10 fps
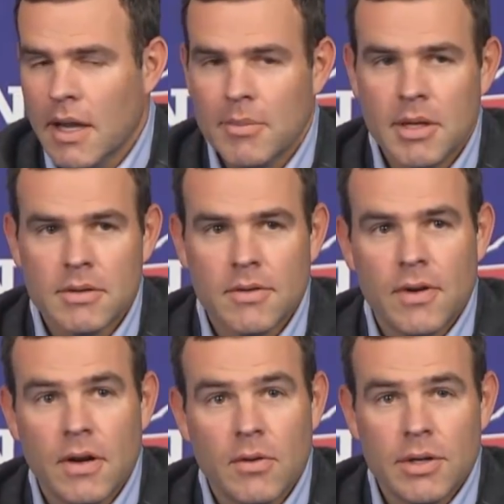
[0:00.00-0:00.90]
I mean, that's a
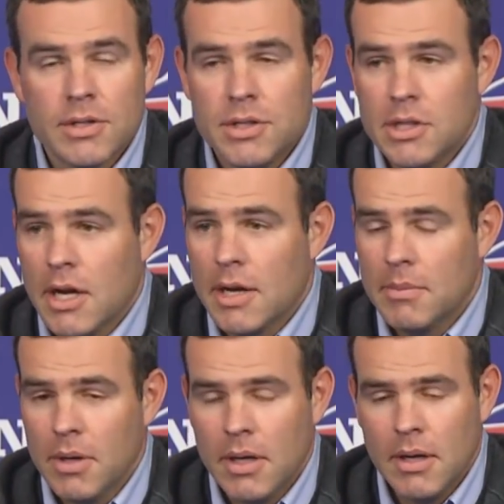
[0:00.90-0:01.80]
fair question, John,
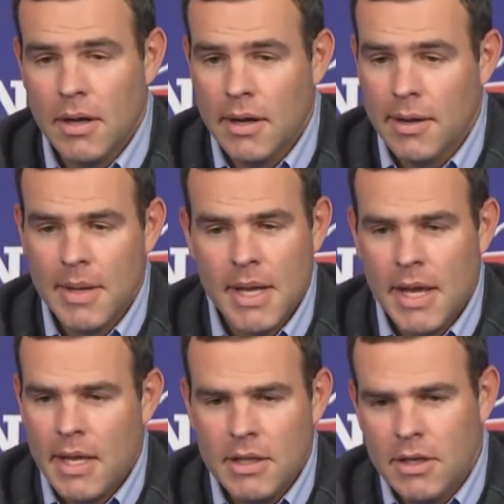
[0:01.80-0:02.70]
but
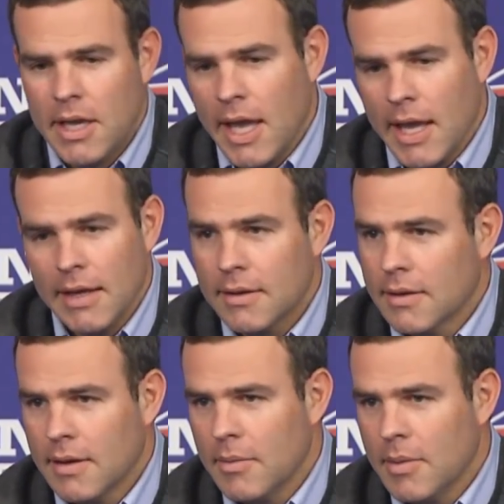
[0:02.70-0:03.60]
you can't.
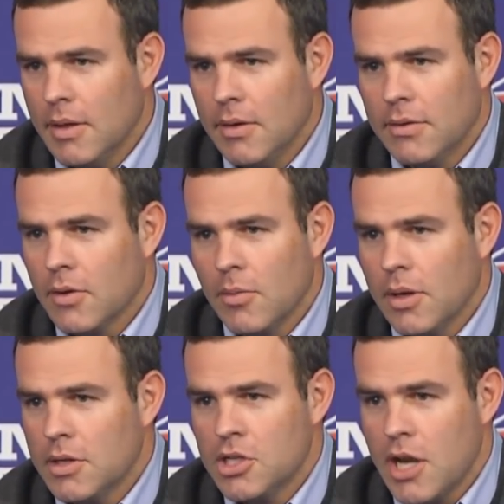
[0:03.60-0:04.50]
I mean, there's so
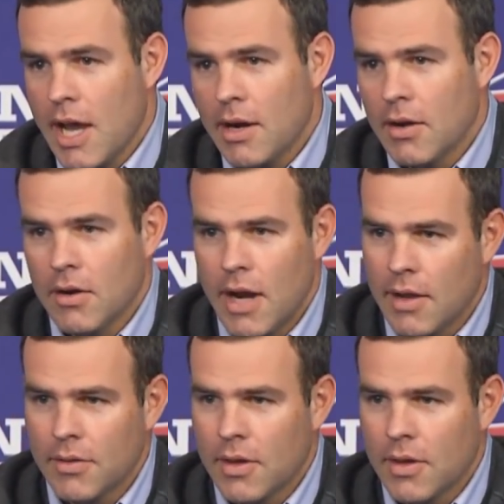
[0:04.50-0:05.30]
much chatter out